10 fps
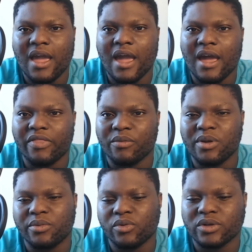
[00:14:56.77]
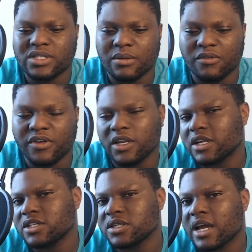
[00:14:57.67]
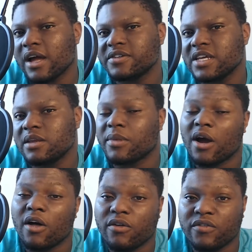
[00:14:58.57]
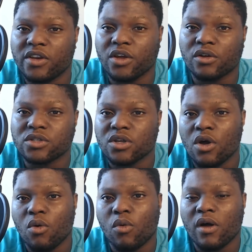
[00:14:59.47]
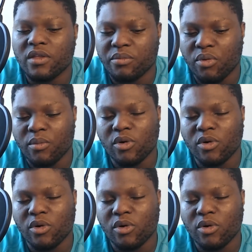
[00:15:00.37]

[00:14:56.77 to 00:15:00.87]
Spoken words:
and the people will see them defeated. Because like I said in my other videos, one of the most